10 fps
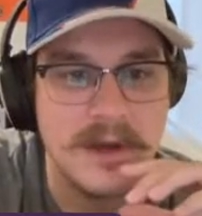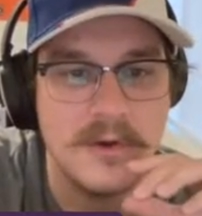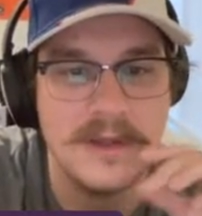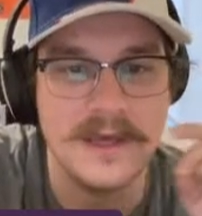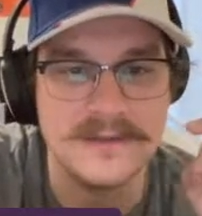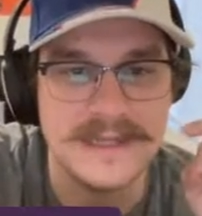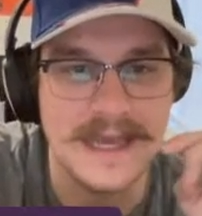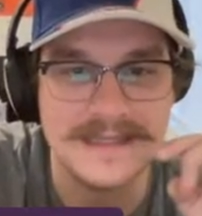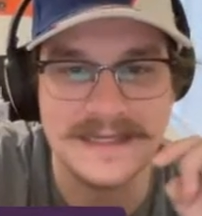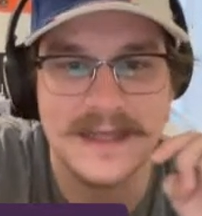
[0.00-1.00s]
Julio's
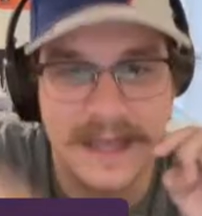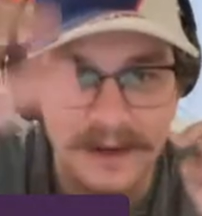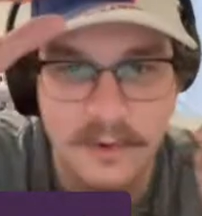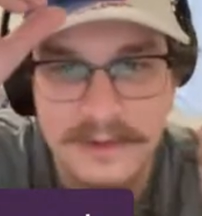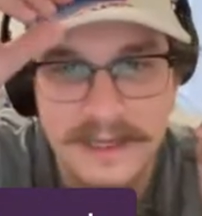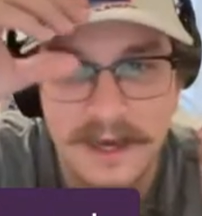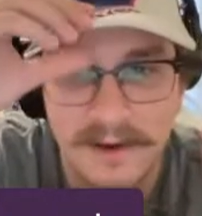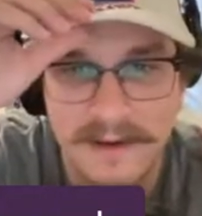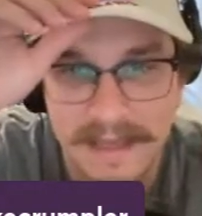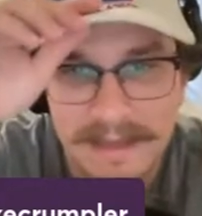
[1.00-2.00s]
next. And
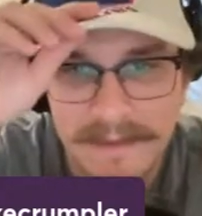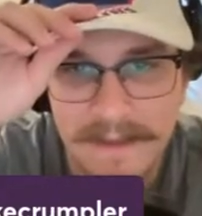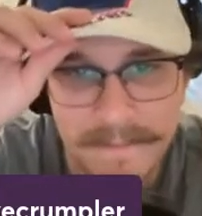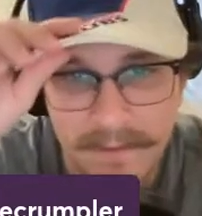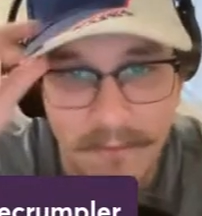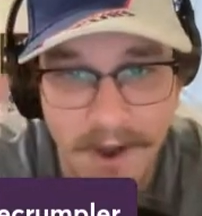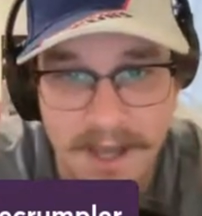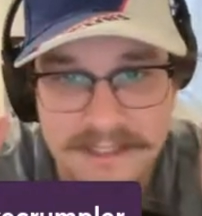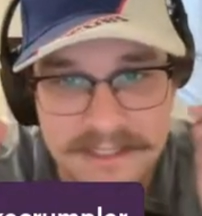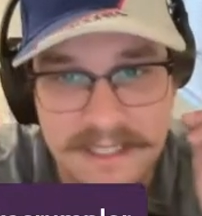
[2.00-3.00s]
Julio, he might be
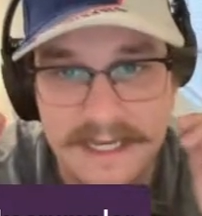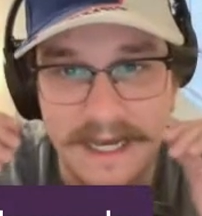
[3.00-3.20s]
washed.